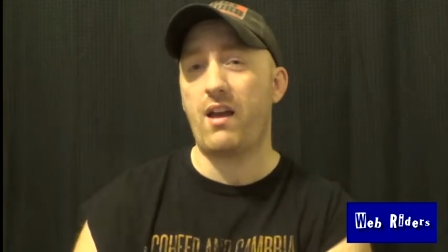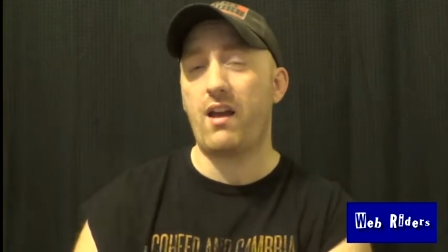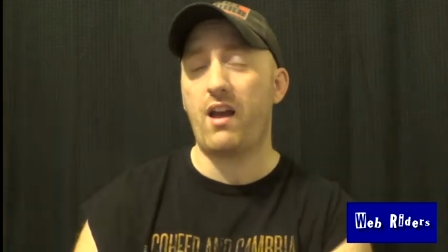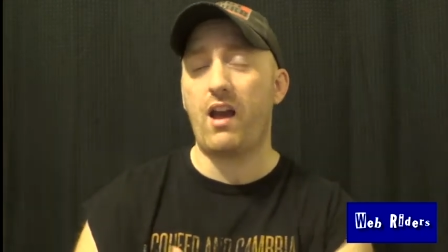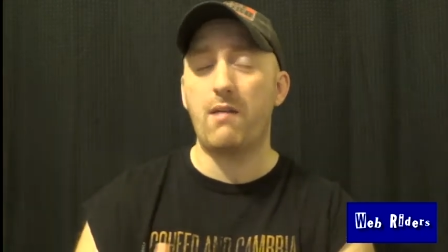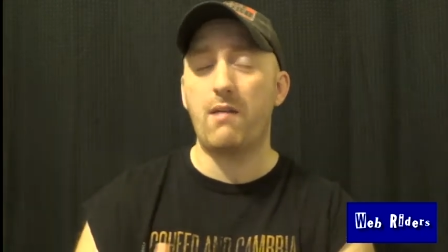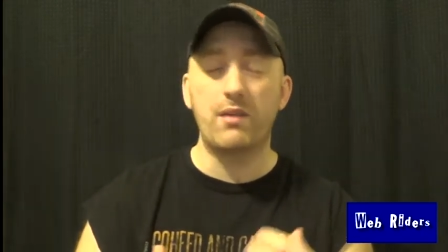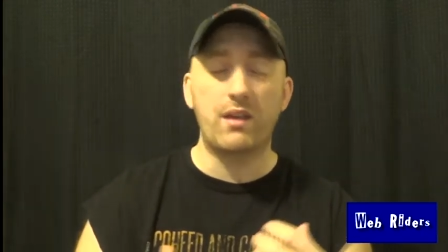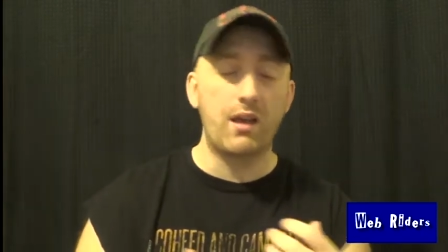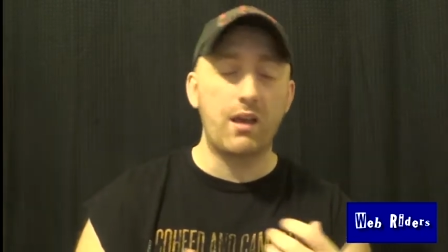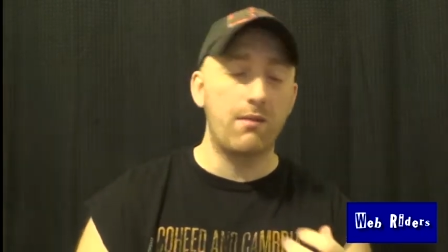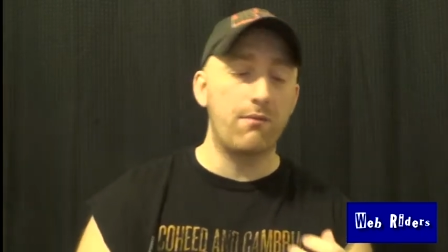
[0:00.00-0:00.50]
I
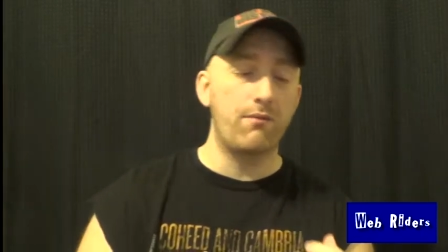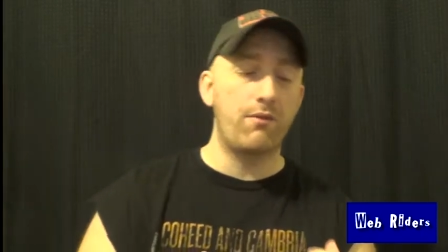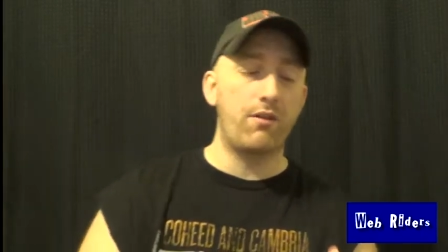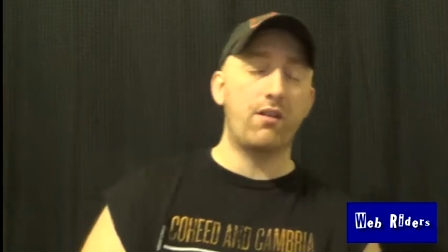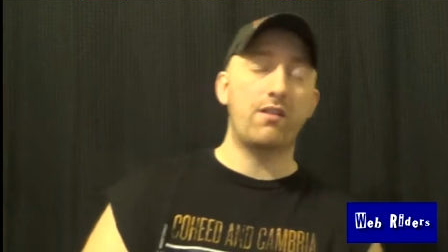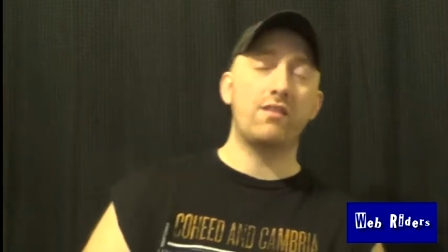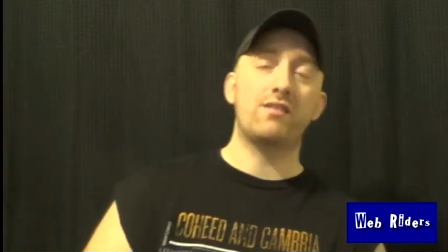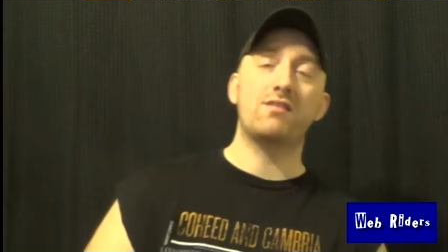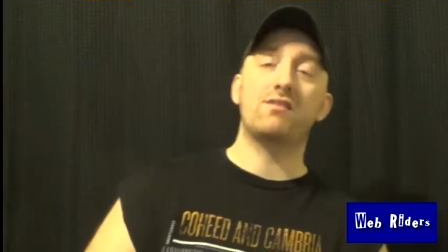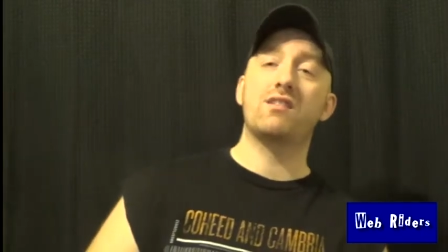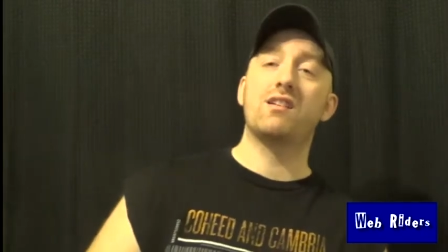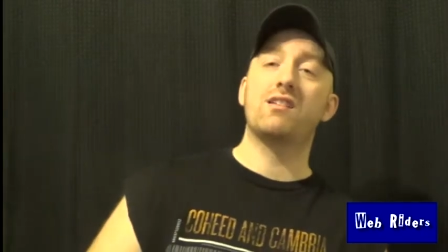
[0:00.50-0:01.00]
became very
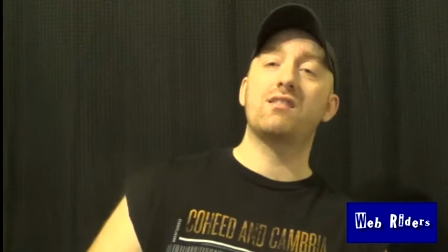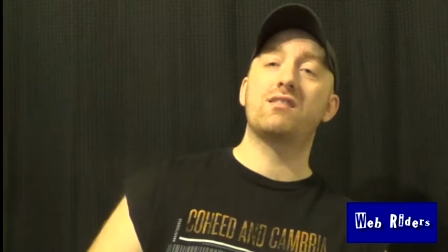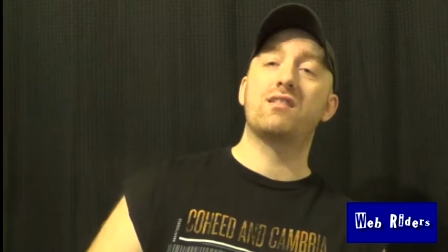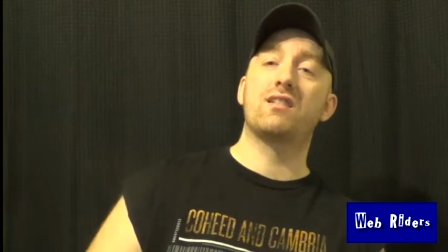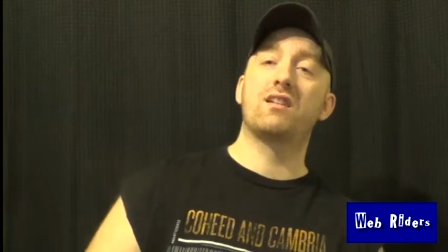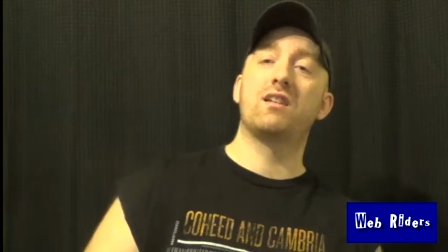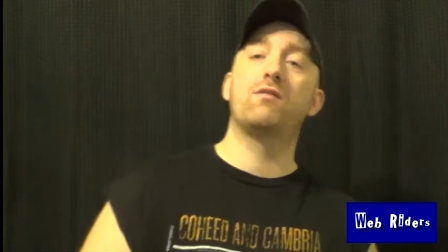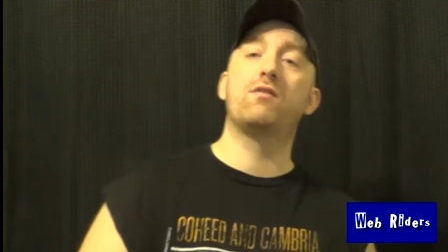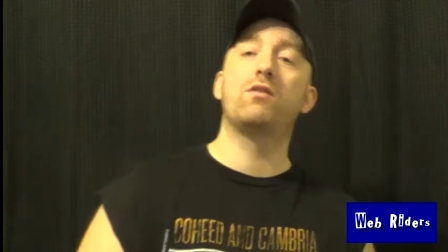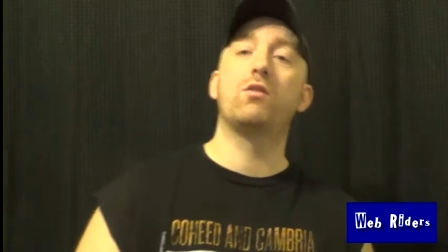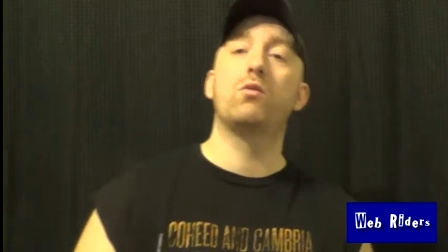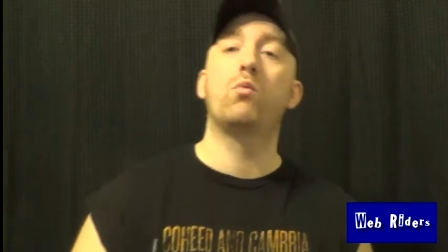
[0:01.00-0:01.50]

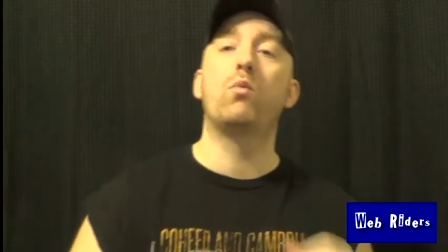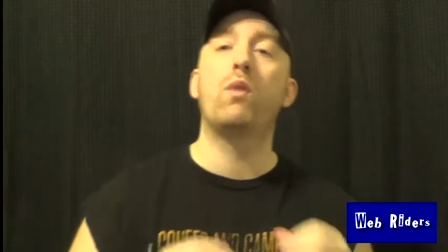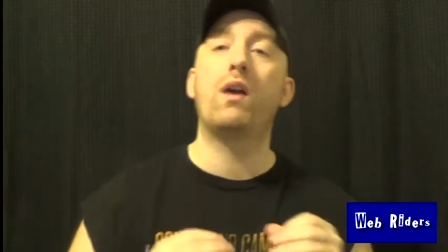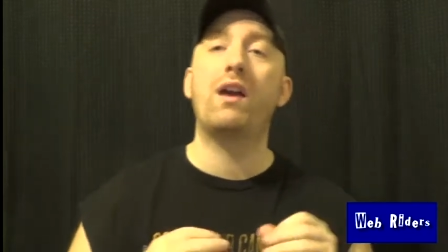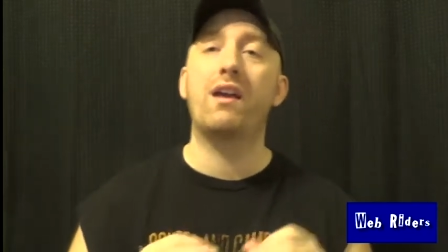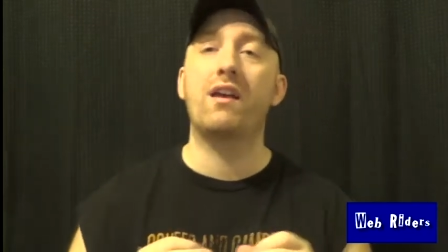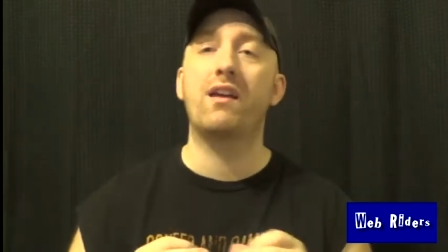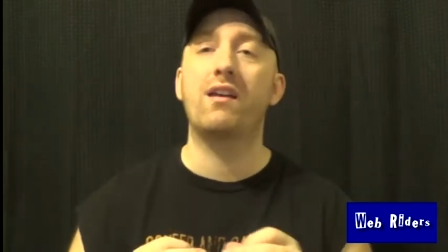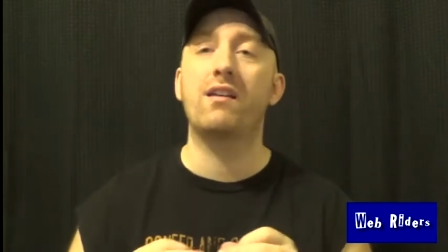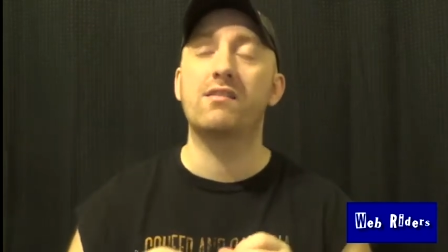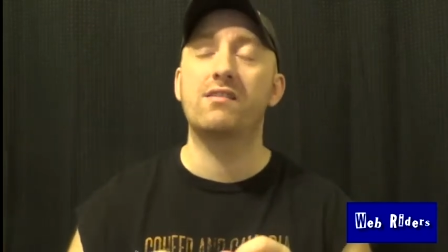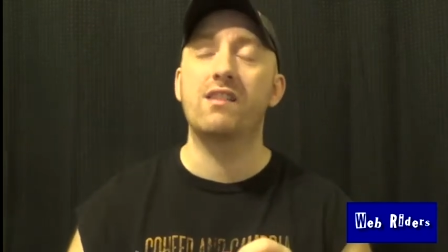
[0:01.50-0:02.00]
sensitive to
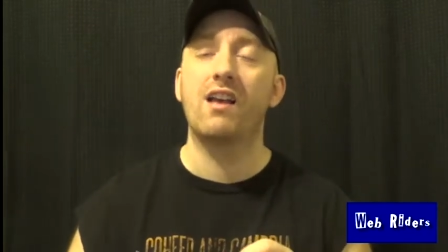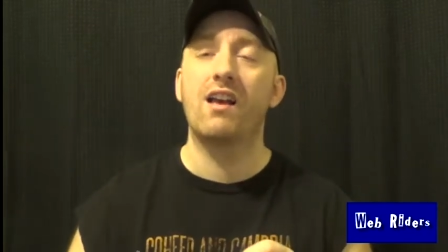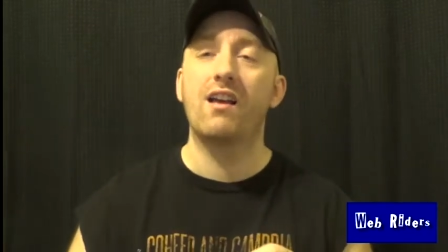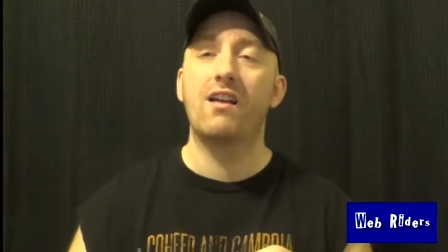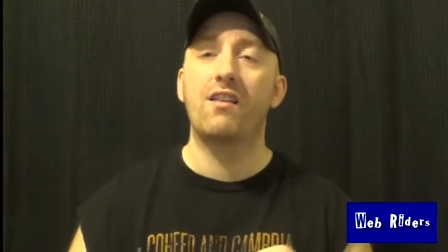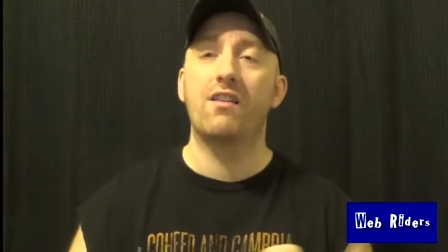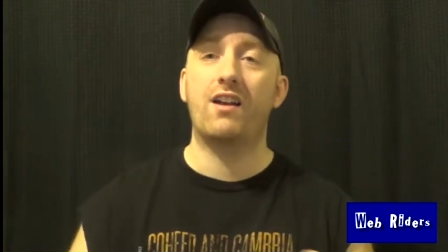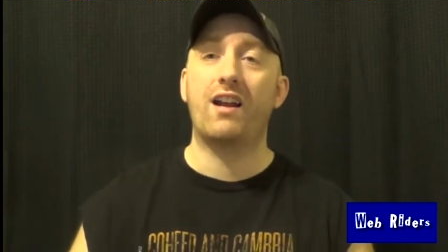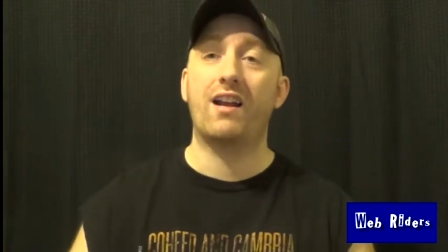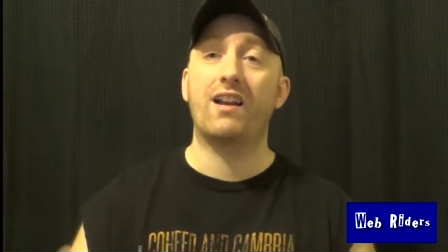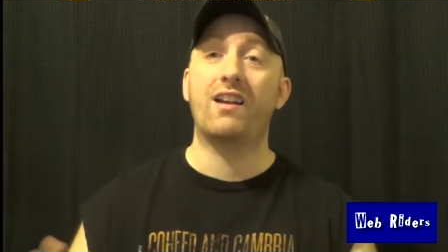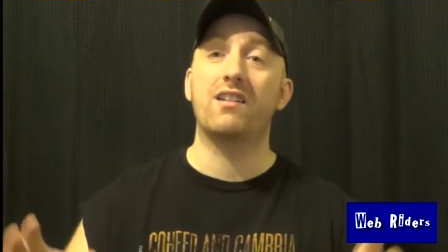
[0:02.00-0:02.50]
ways
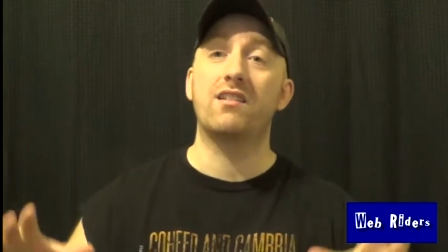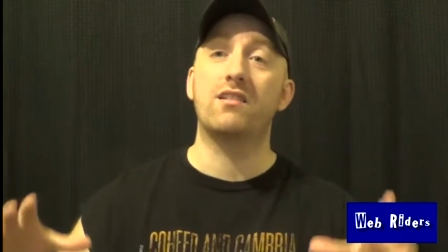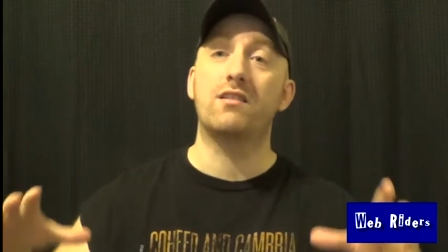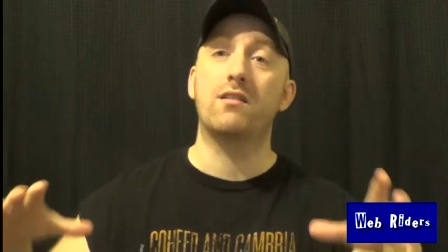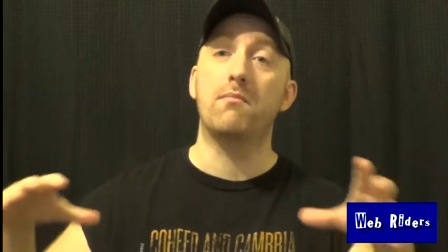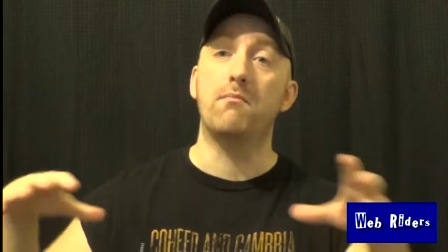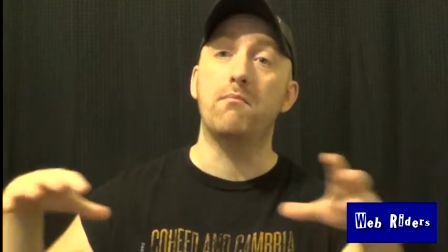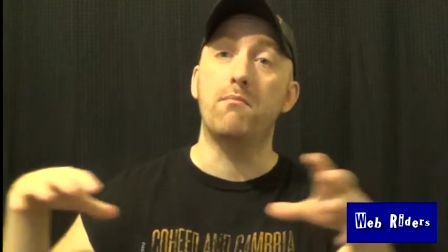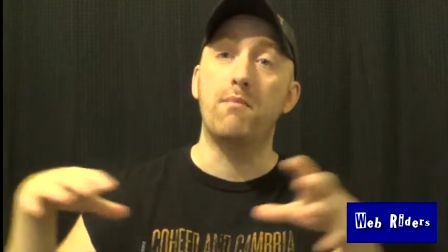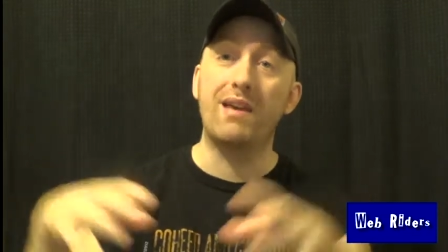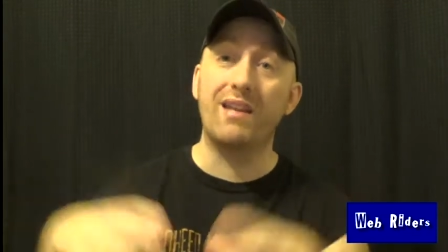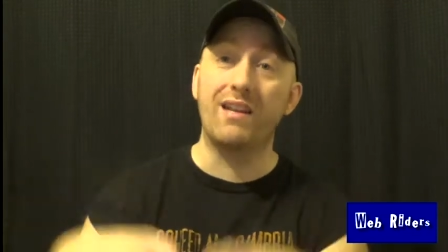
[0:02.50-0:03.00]
that I can
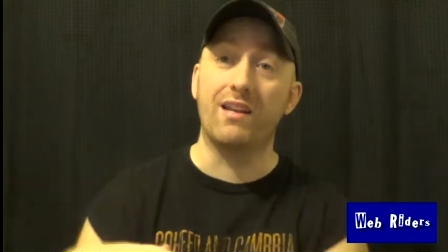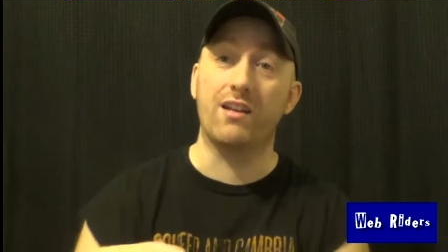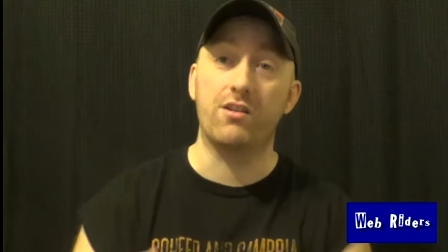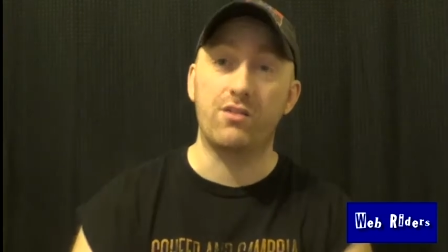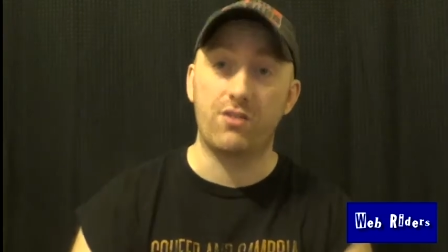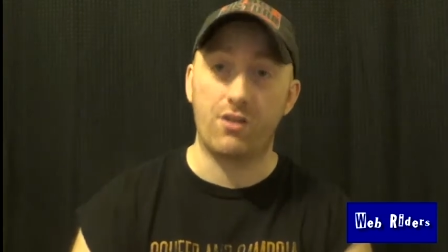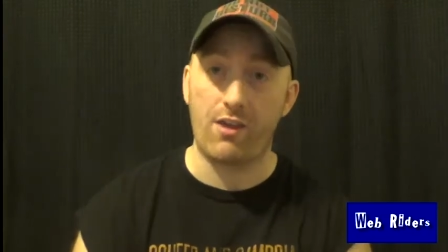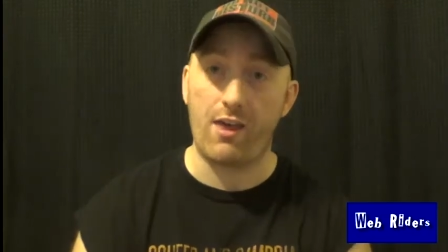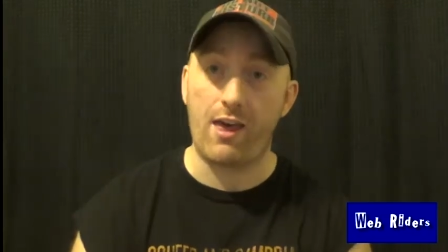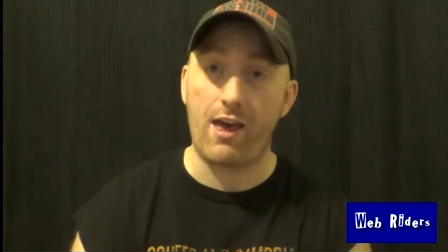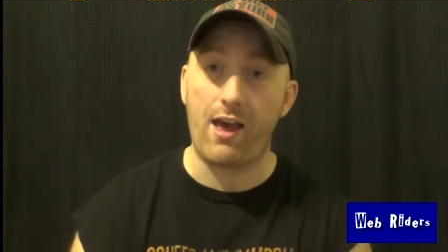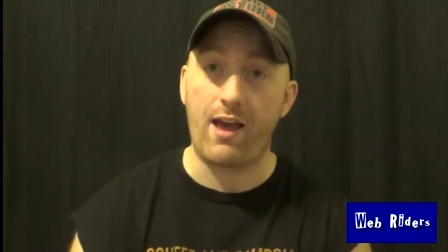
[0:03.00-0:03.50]
diminish
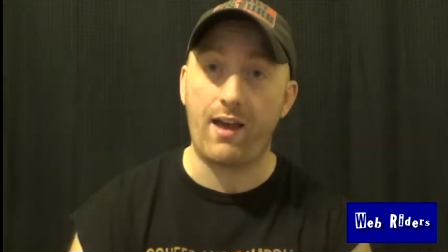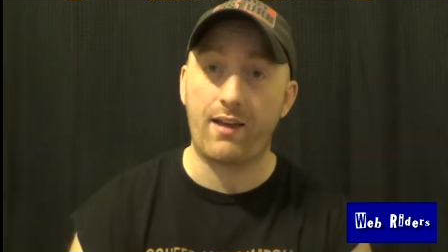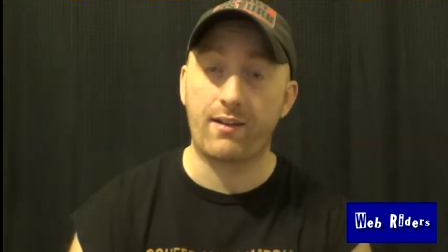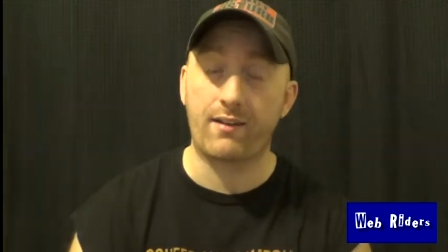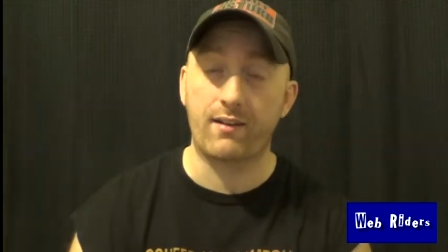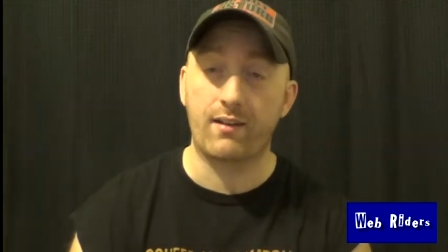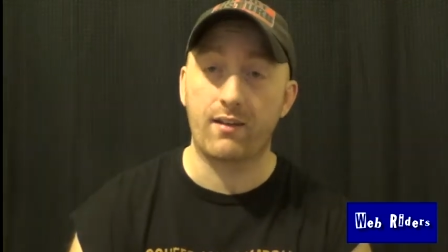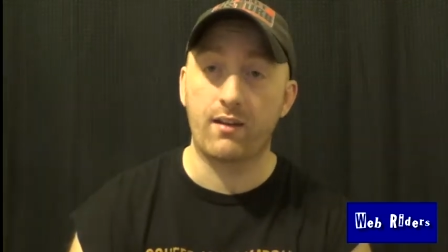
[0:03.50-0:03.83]
that.